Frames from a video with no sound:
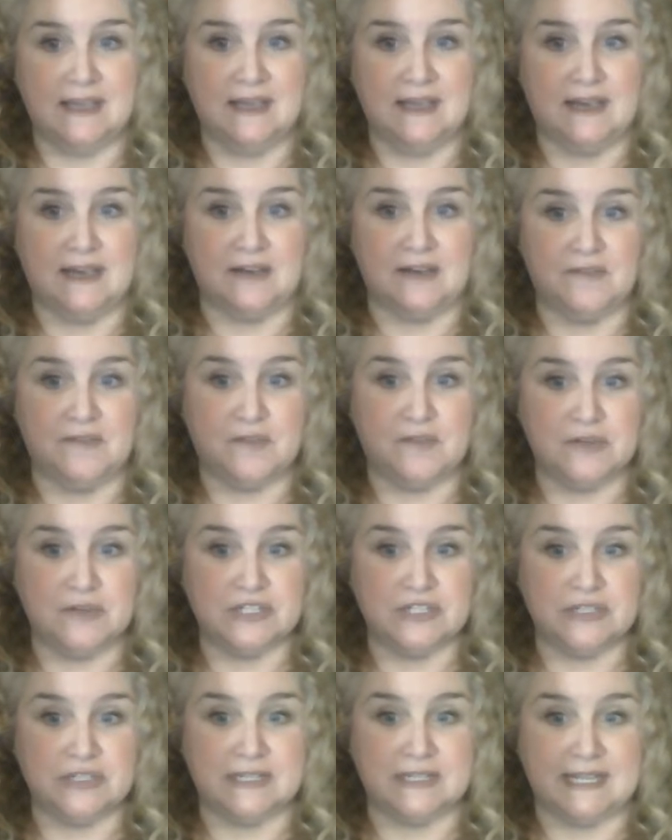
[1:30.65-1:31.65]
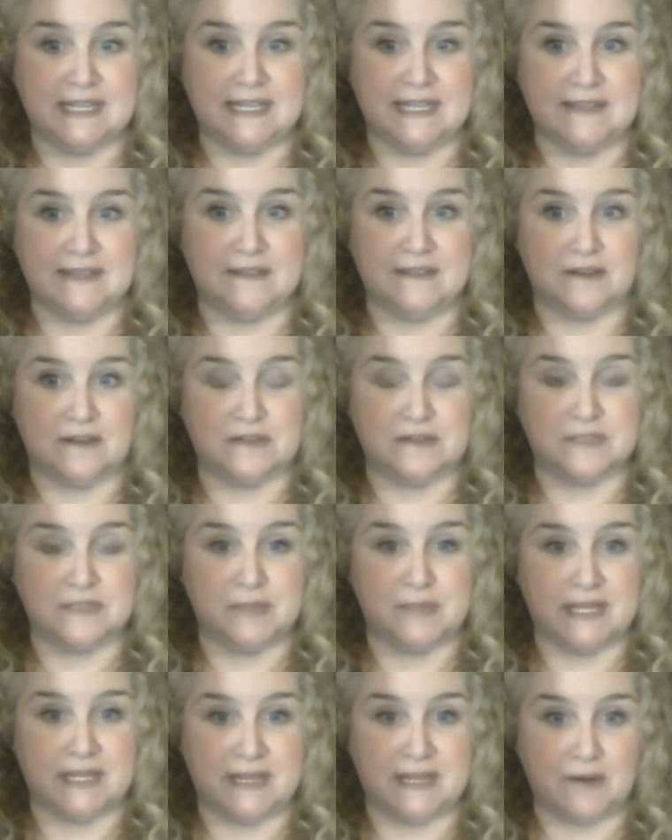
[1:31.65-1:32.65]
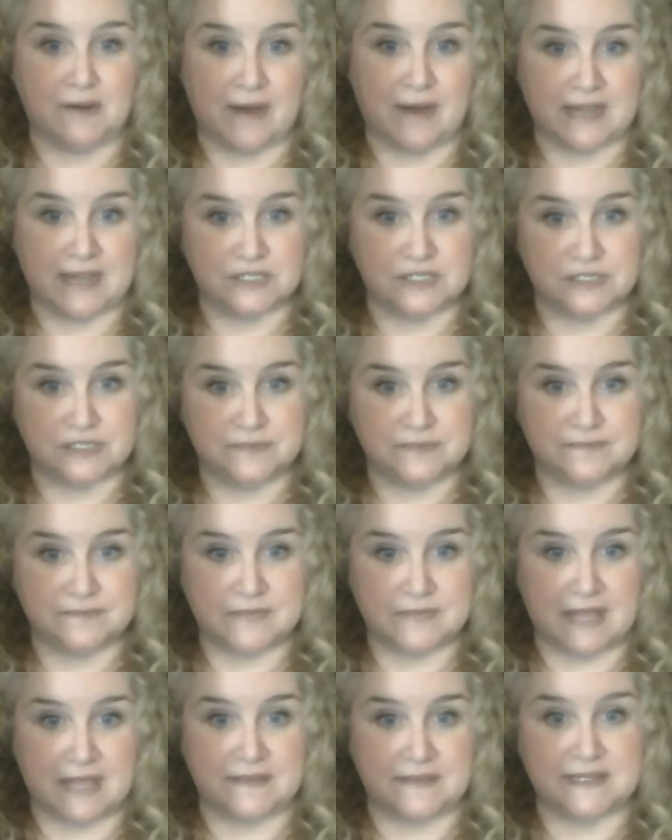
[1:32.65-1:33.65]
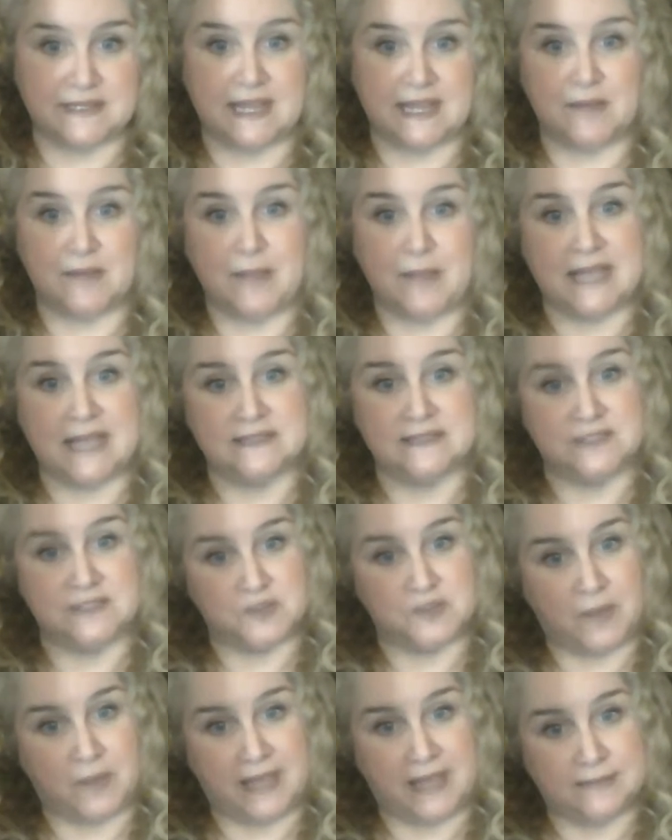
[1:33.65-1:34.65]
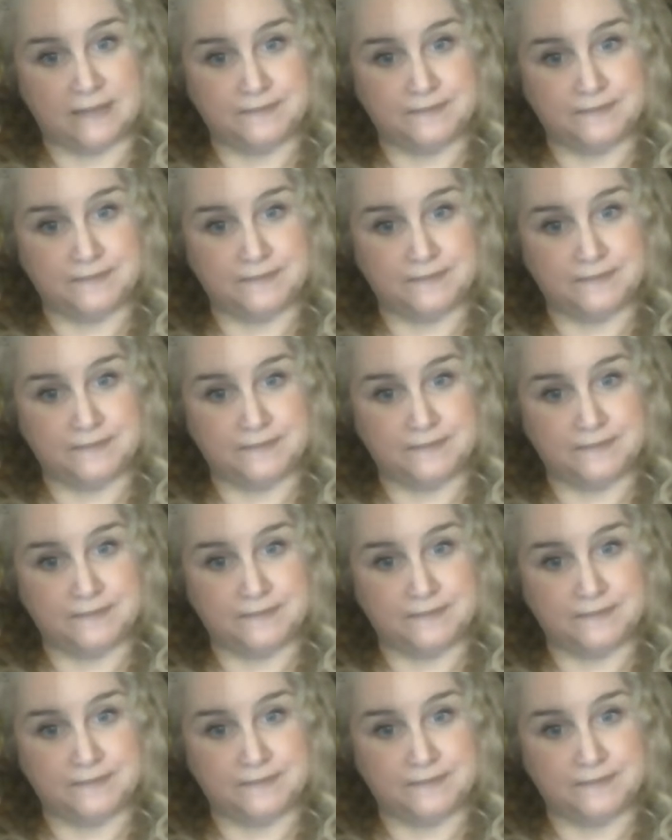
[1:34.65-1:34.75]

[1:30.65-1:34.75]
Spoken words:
unfortunately there is a plane crash and the dad passes away.